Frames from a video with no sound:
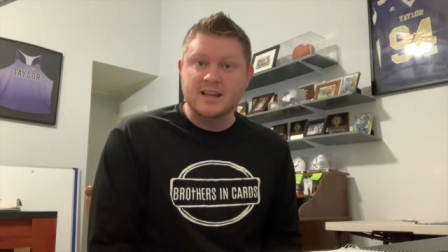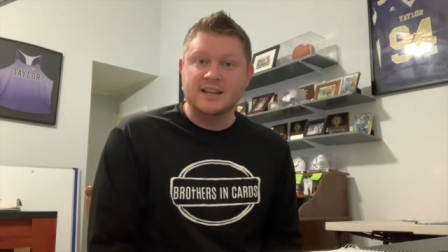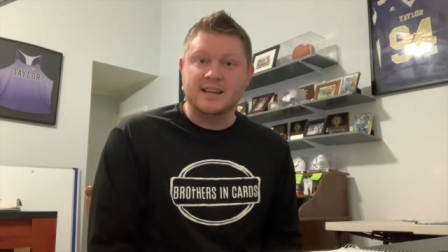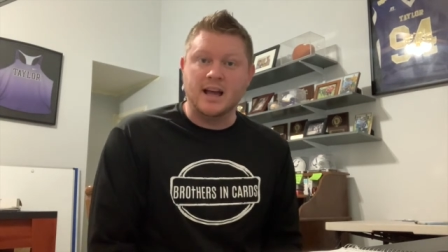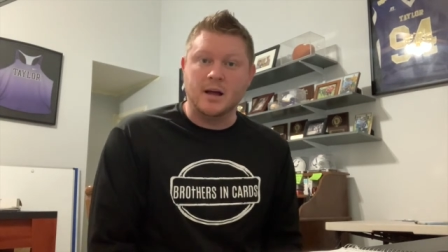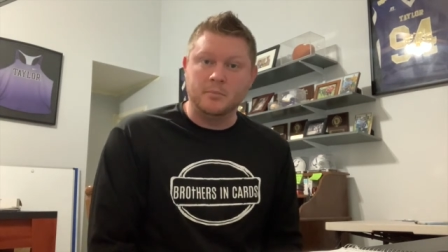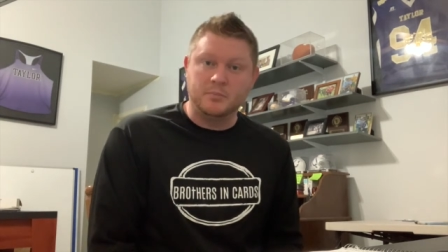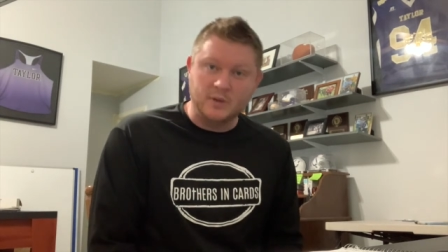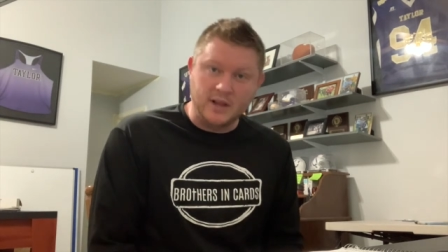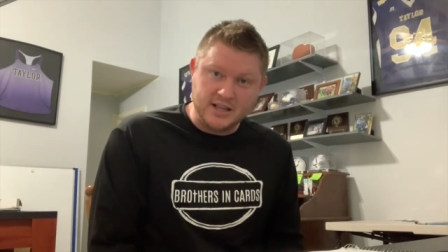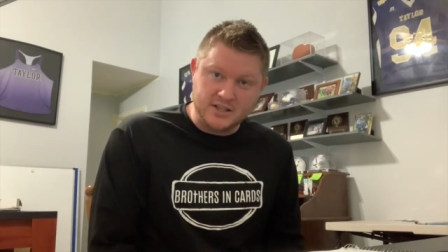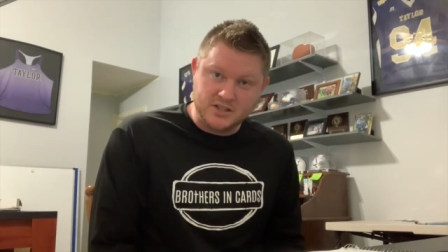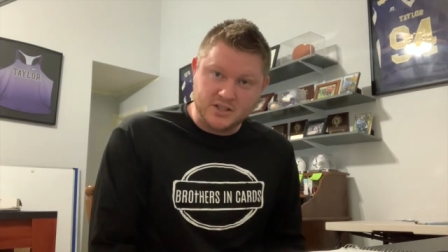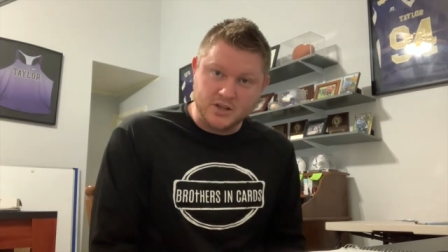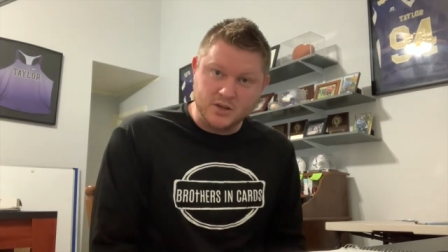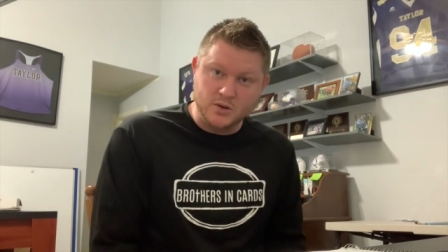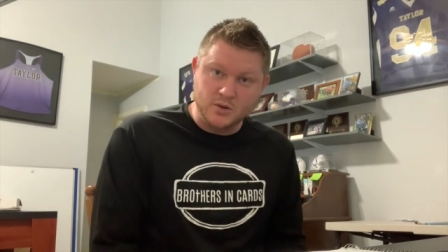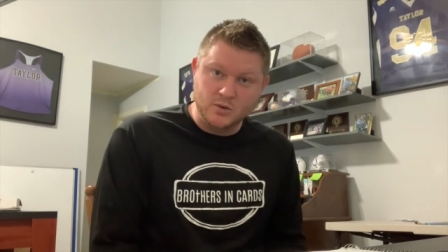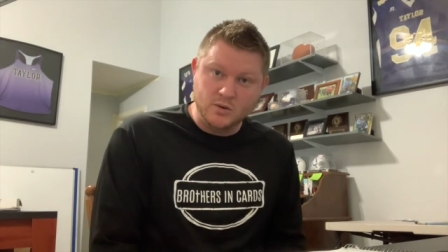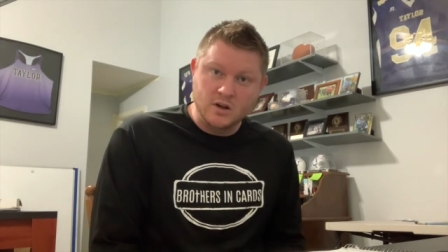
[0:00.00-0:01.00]
God bless
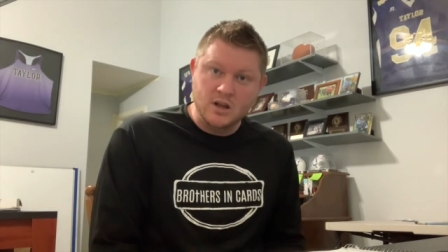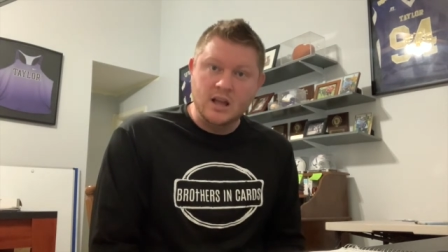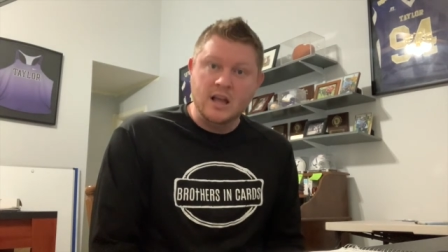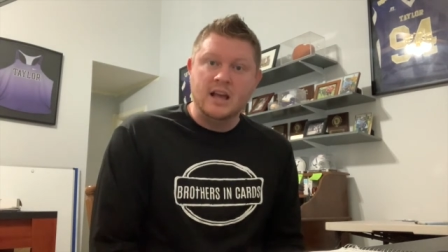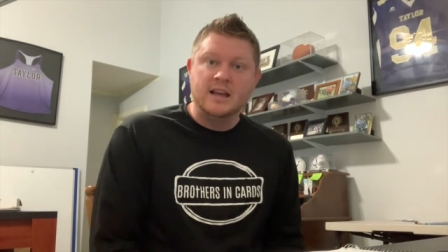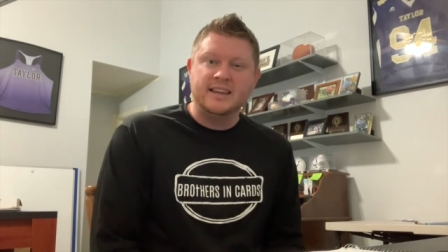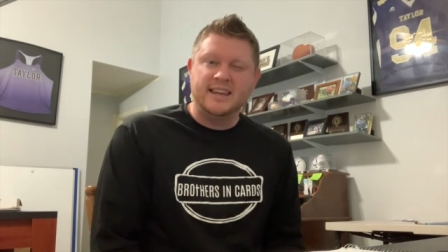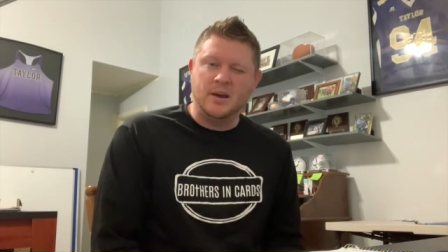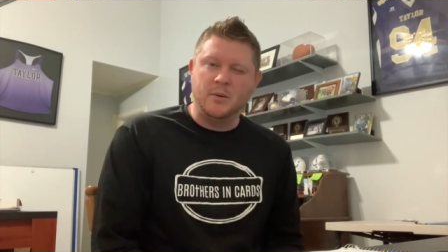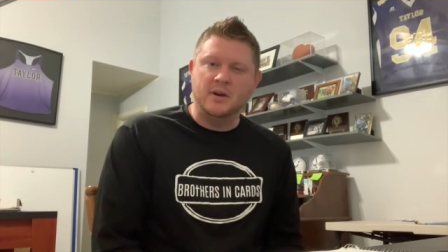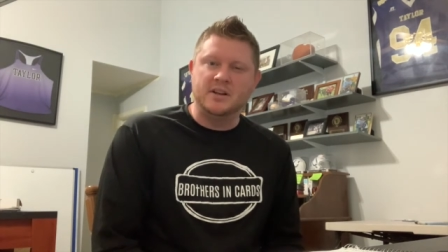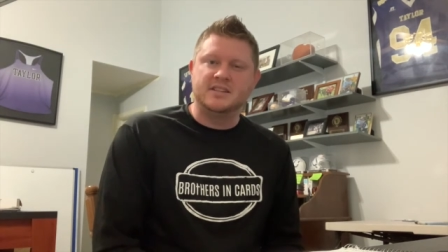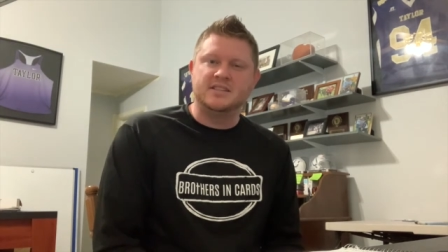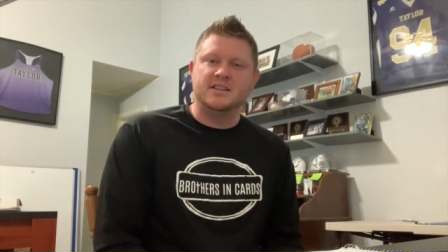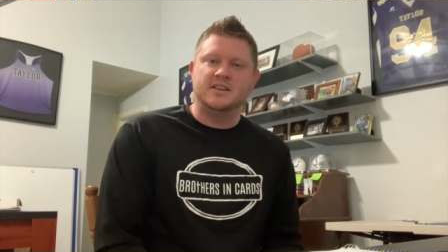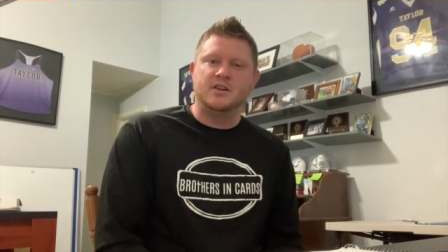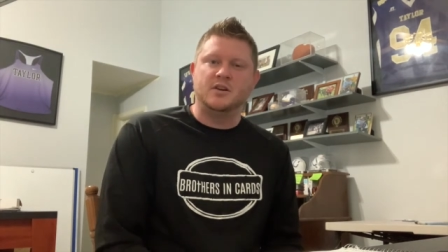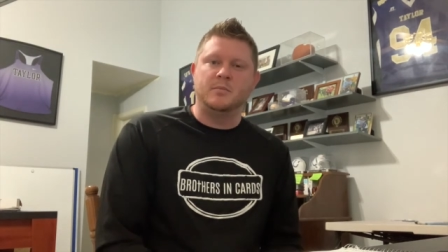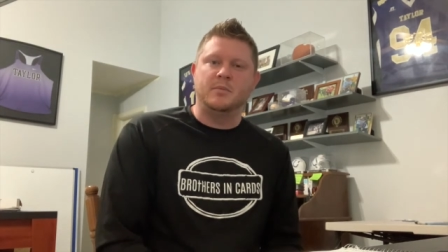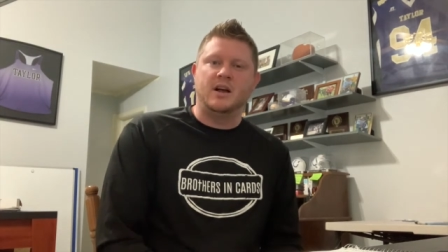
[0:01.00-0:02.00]
you. Can't wait to
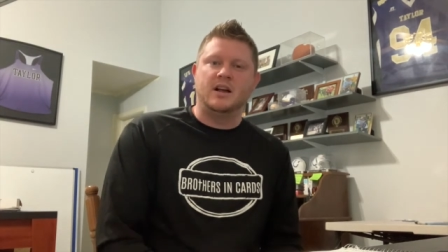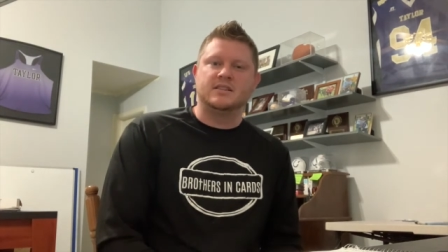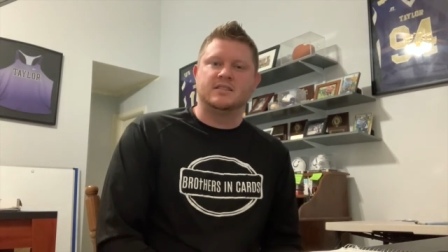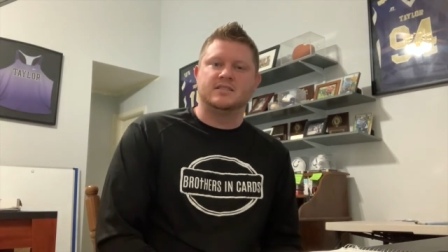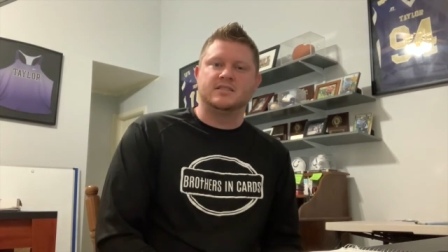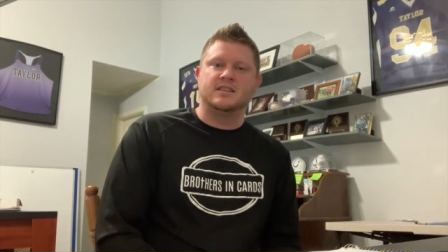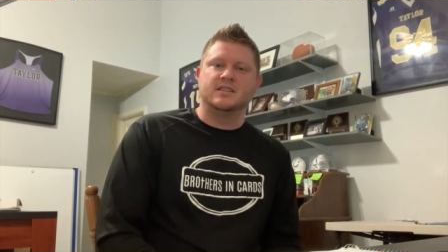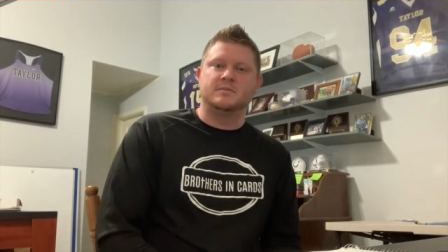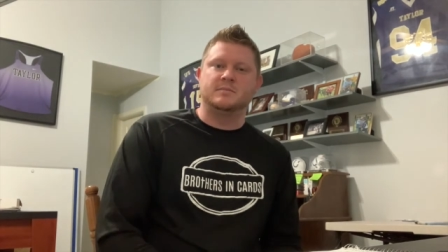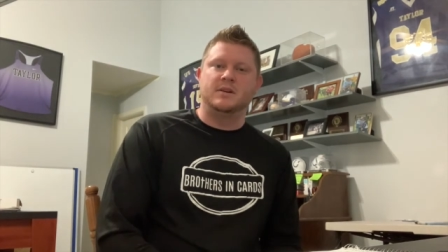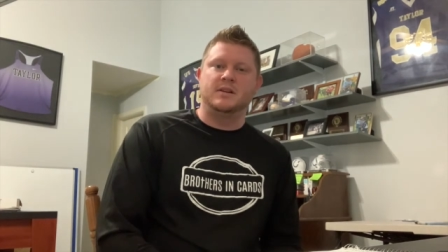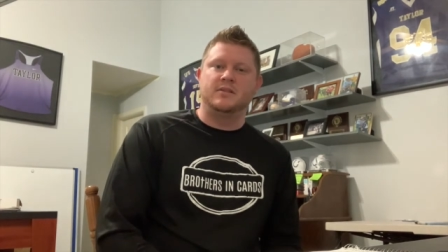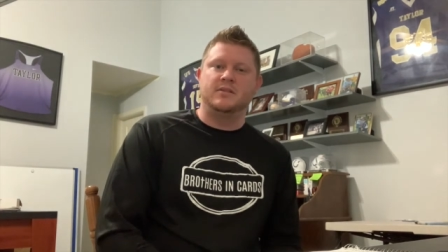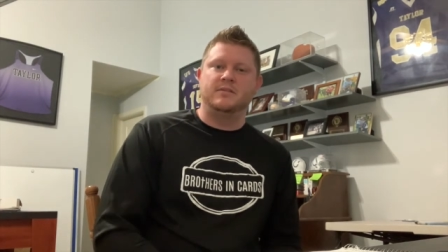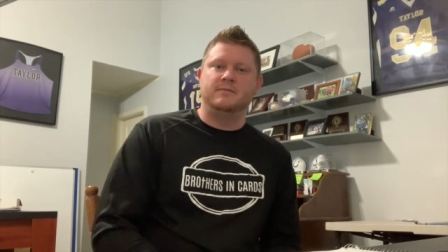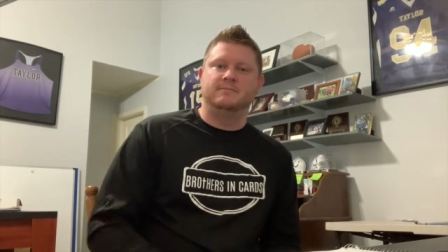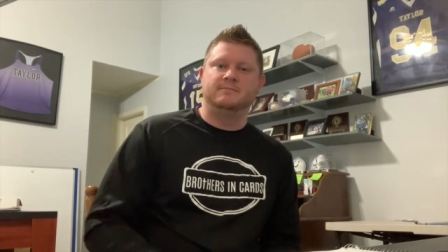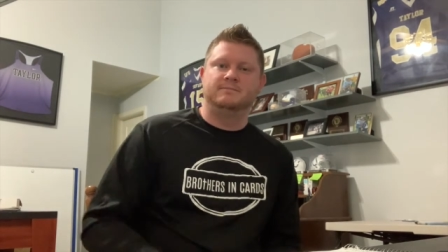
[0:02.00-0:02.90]
send you your boxes this month.